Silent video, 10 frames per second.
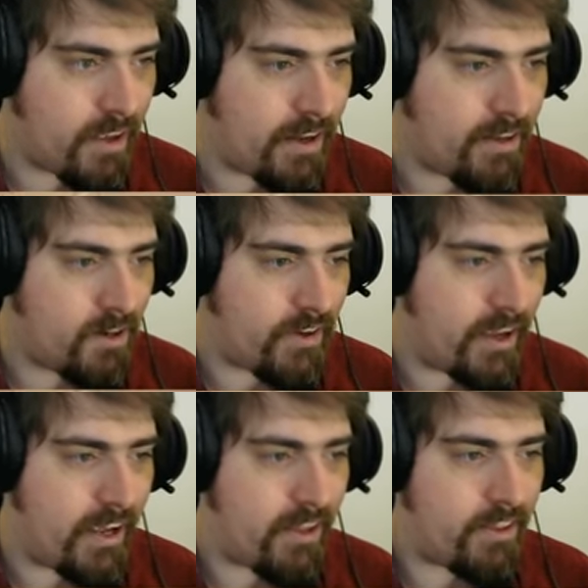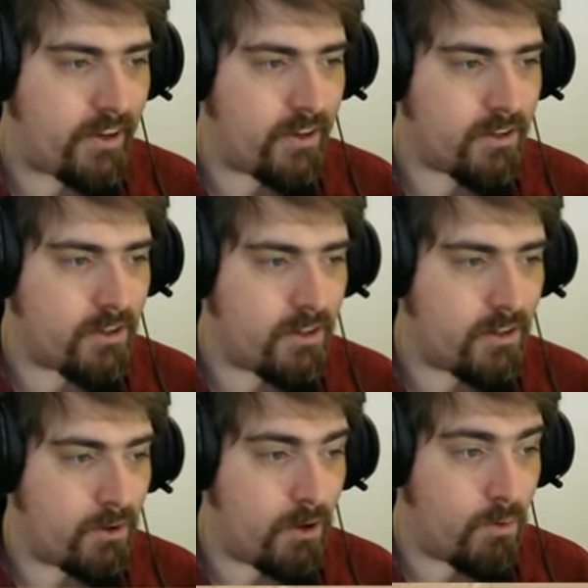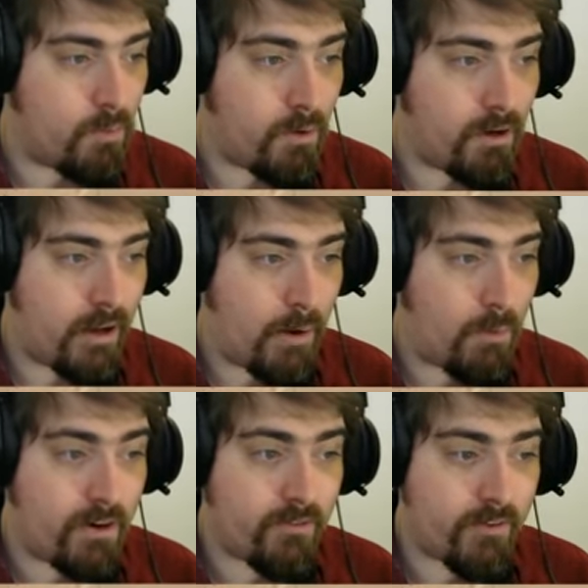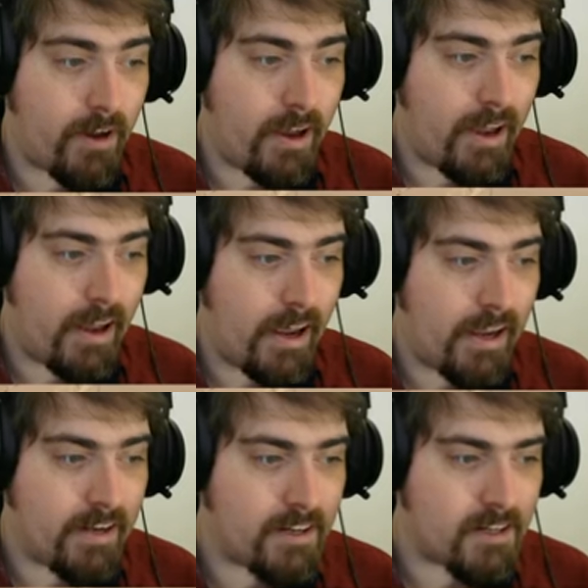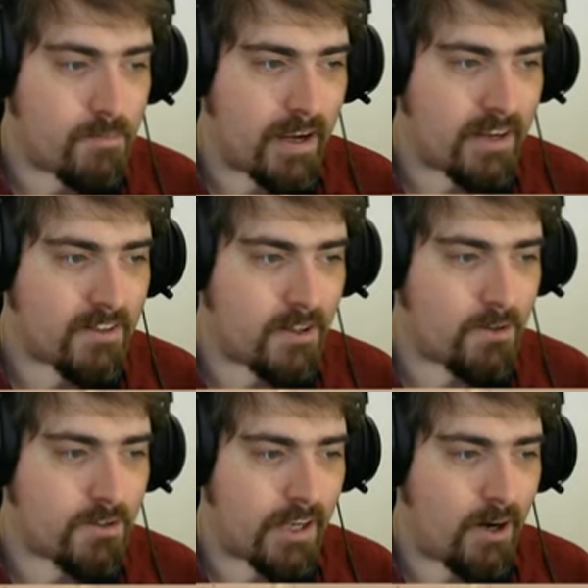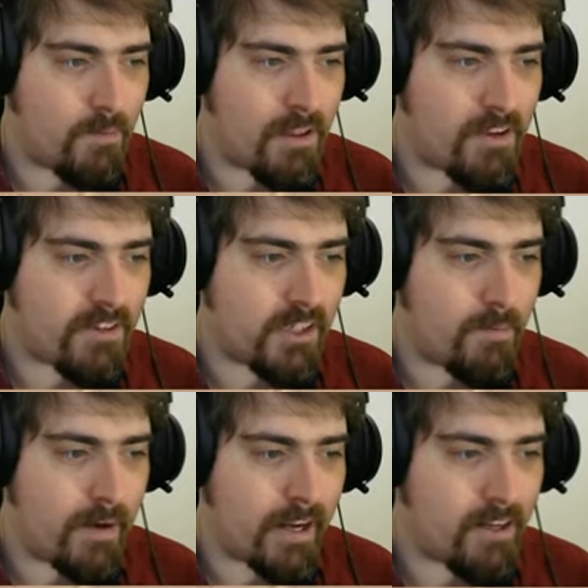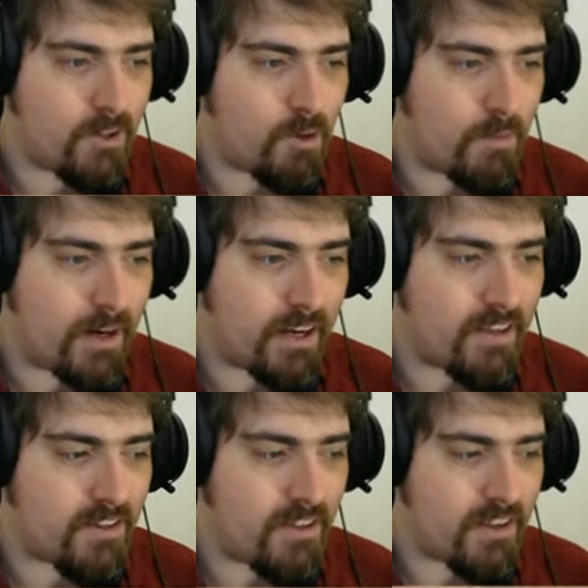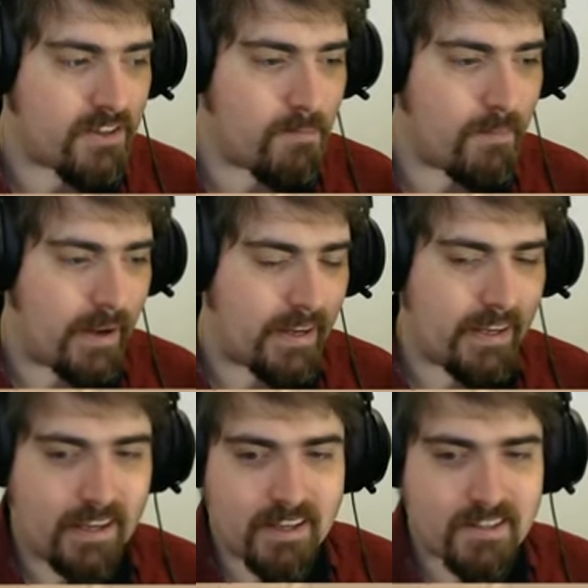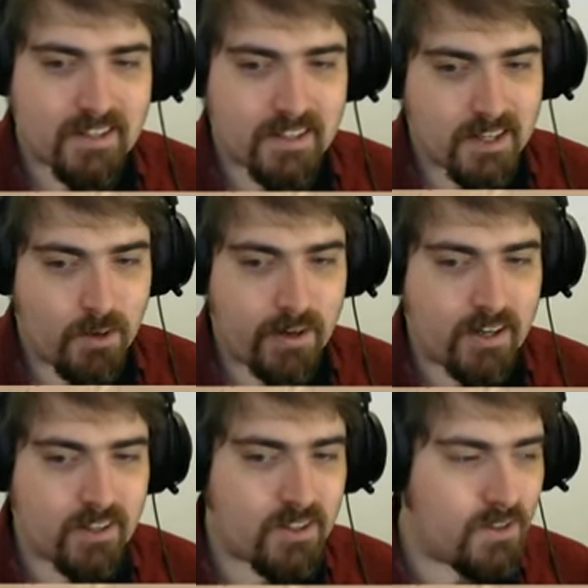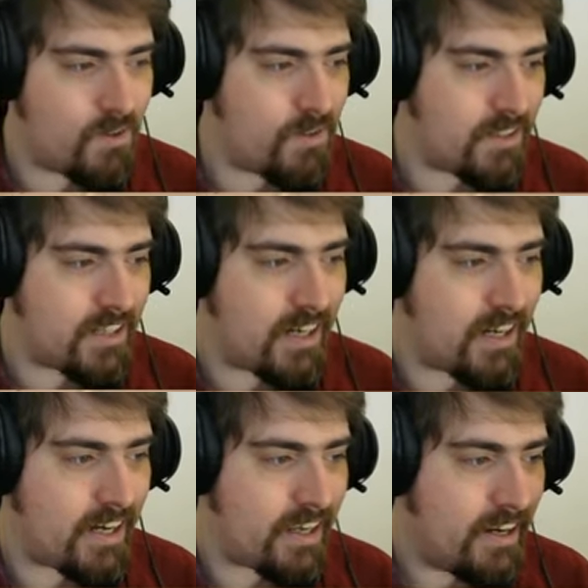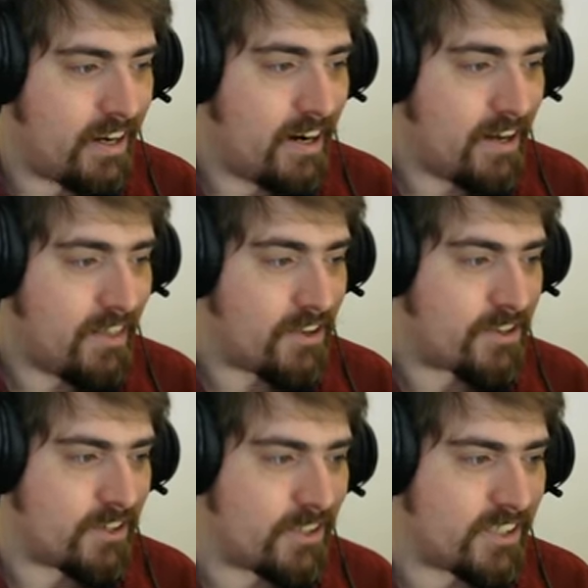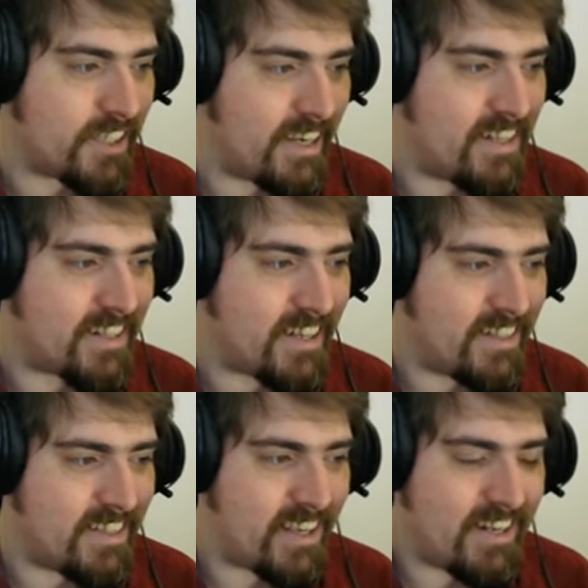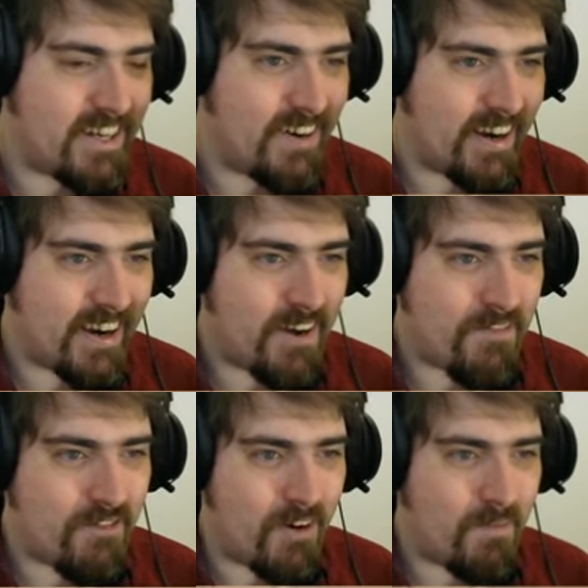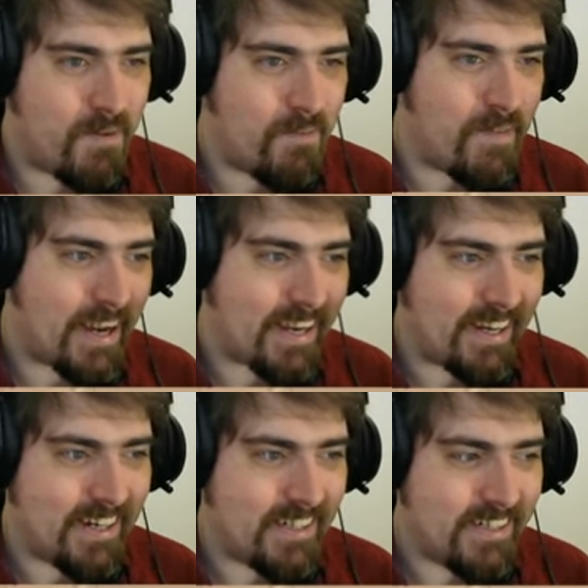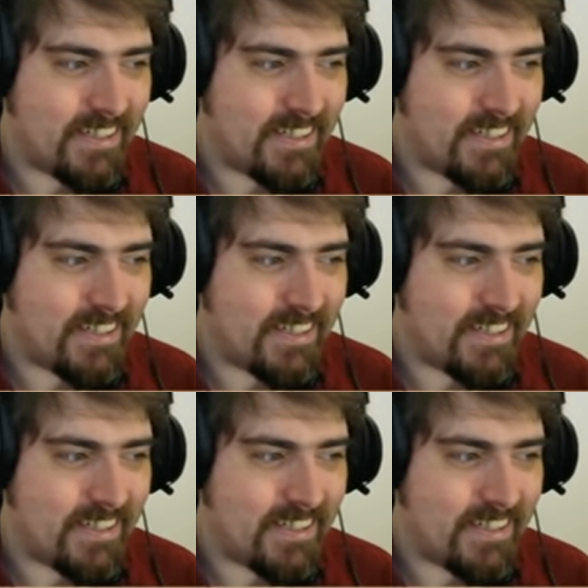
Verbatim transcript: And over here, the one of A J's megas goes down, but there's still a mega, two monkeys, and this mega is going to die. The sort is continuing from mega.